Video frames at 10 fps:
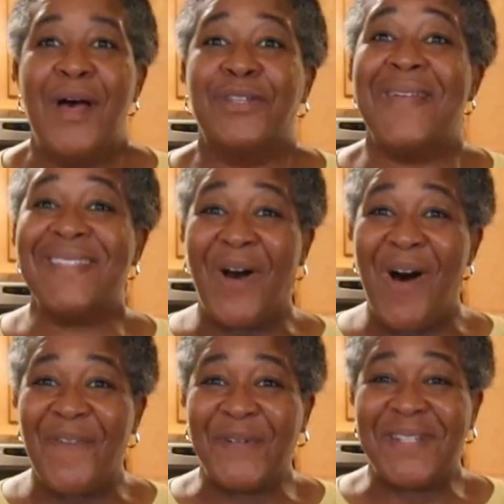So that's
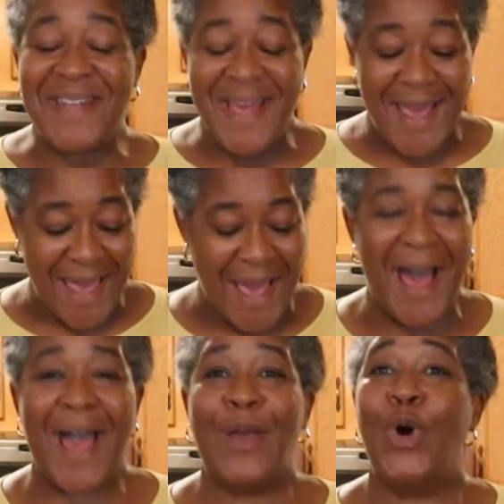all for today.
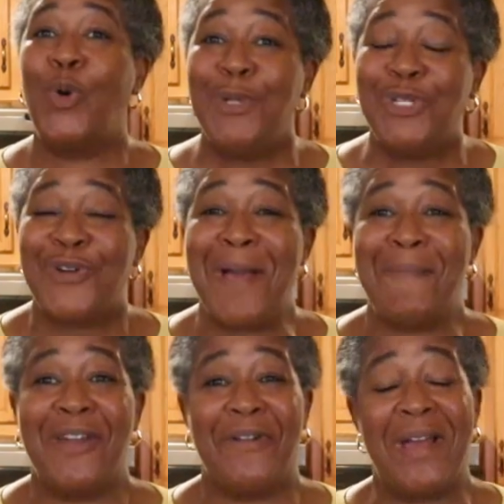I hope you try
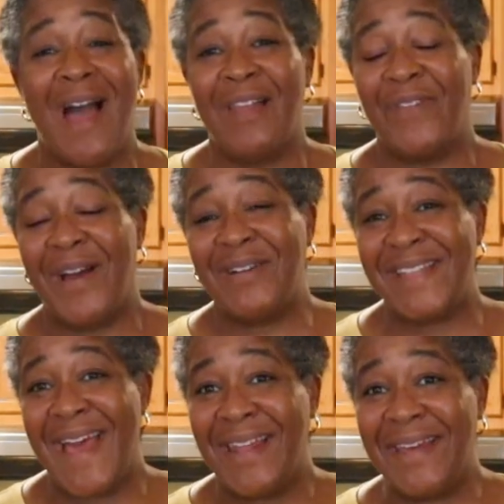my Greek cauliflower
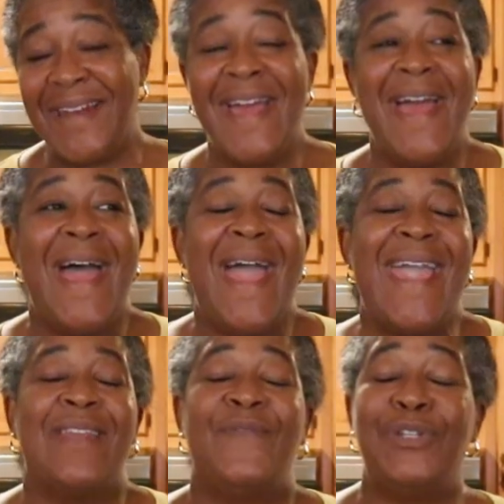salad.
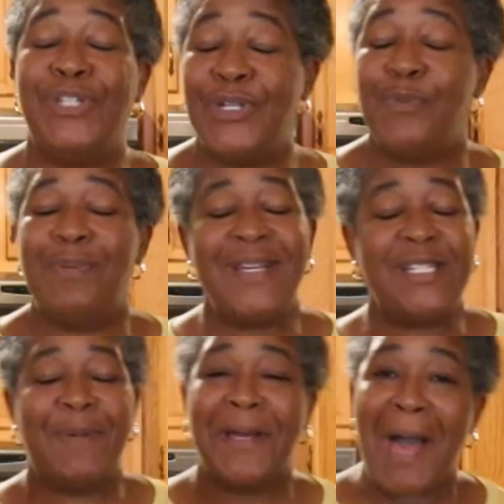And if you do,
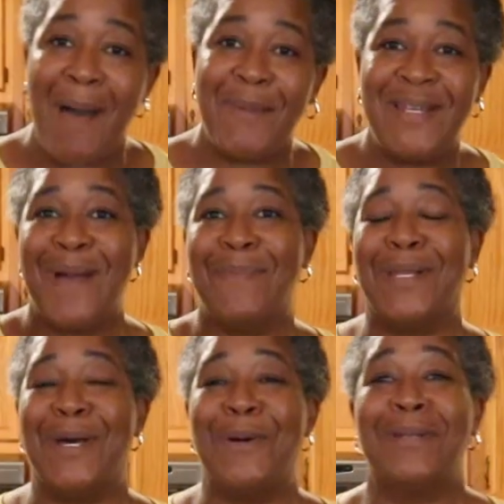please put a comment down
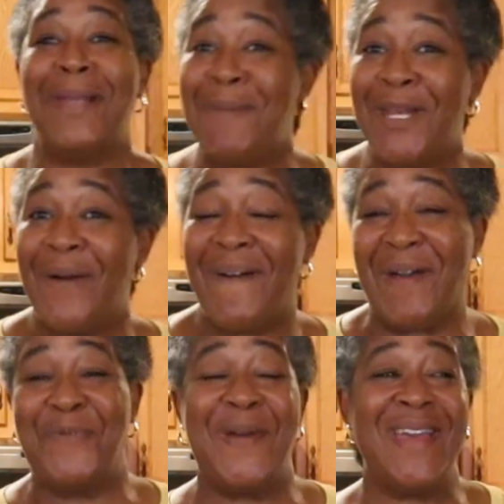below and let me know how
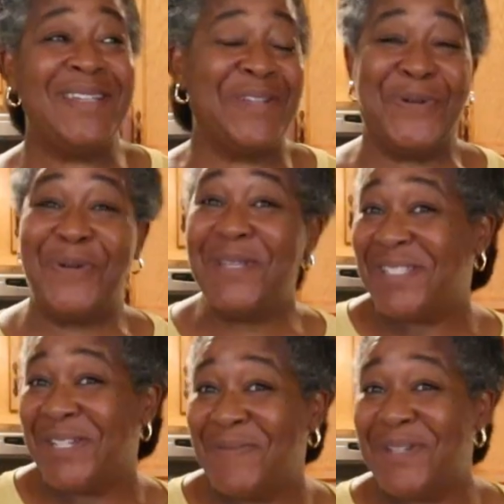it went, who you
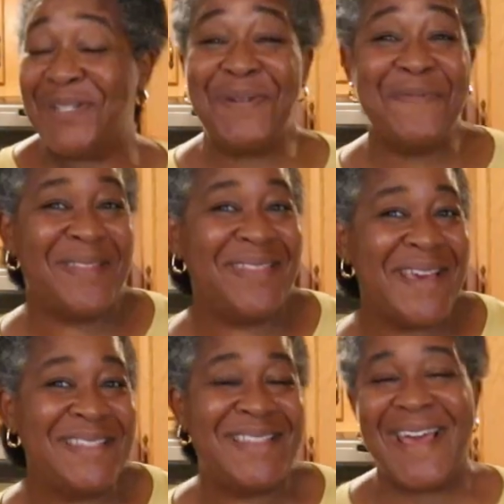served it to, what
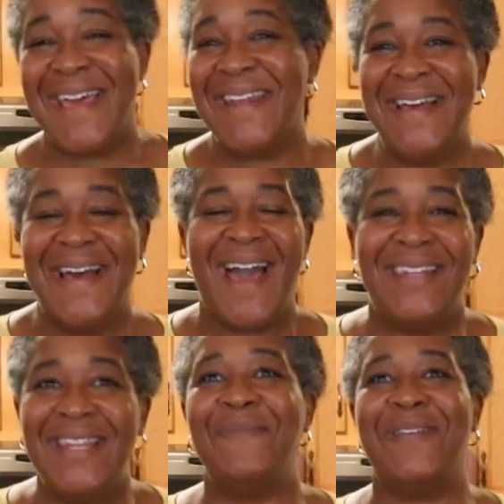they said. I
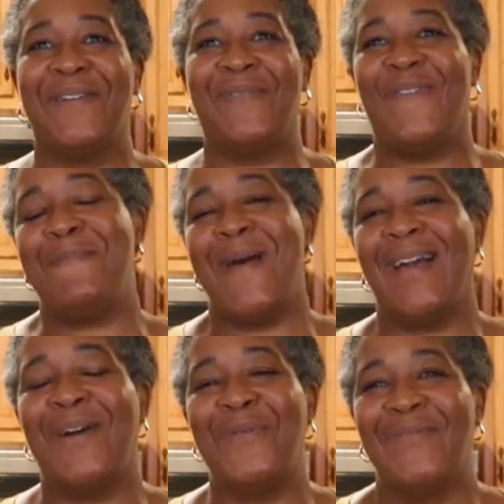love to hear
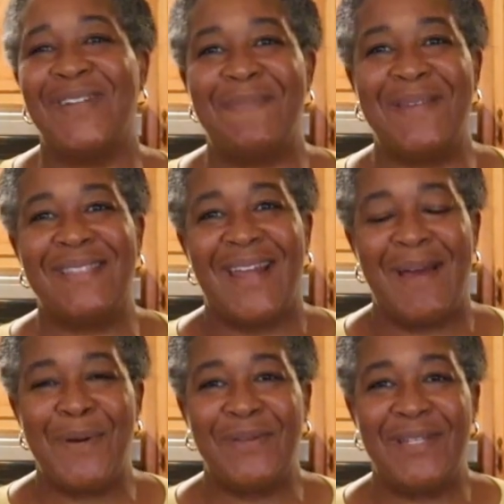feedback on the recipes that
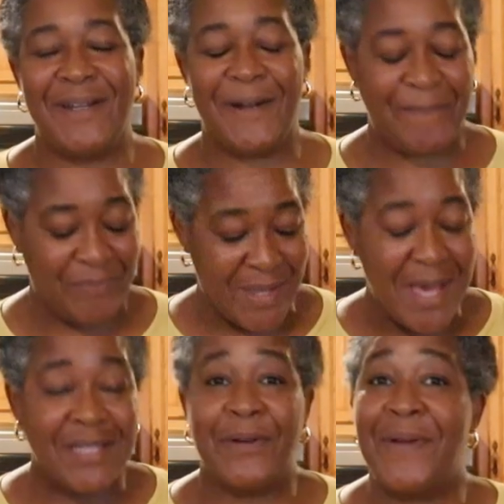I post here.
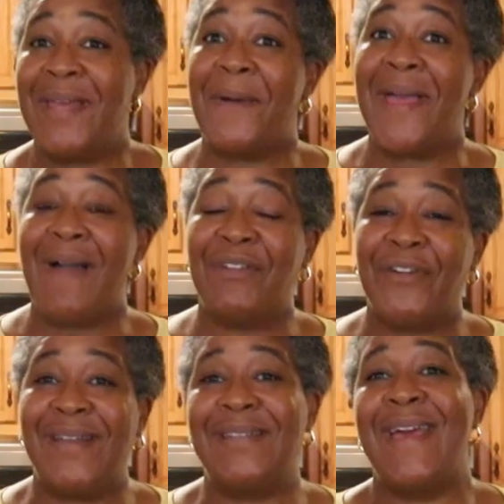So anyway, have a
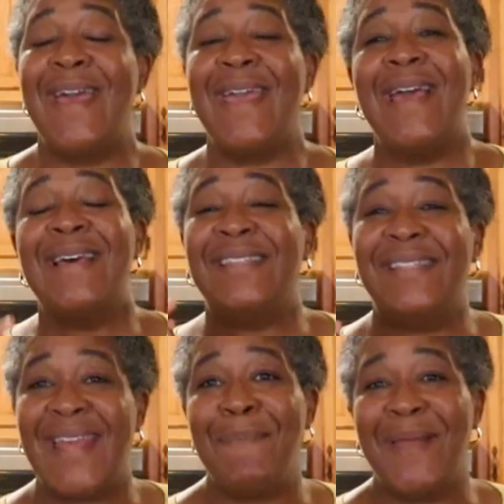great day,
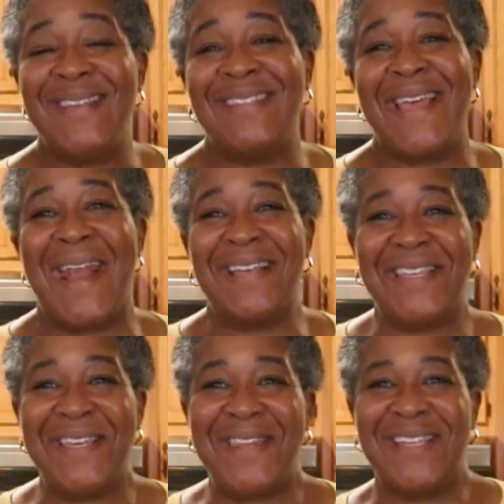stay blessed, and I'll
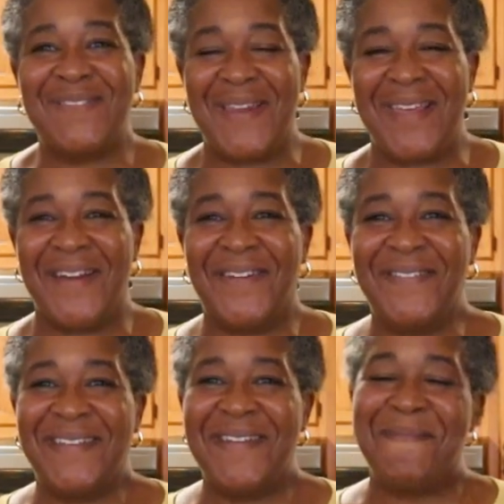see you in the next video.
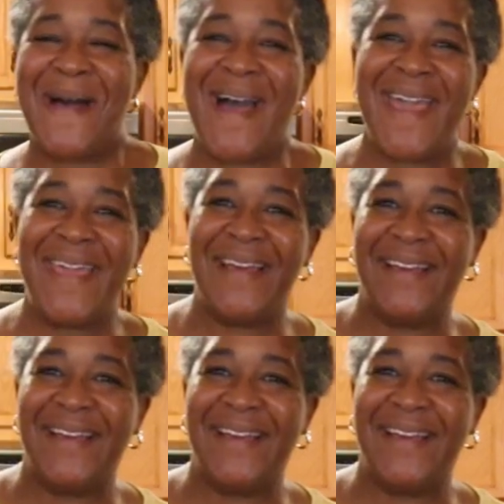Bye.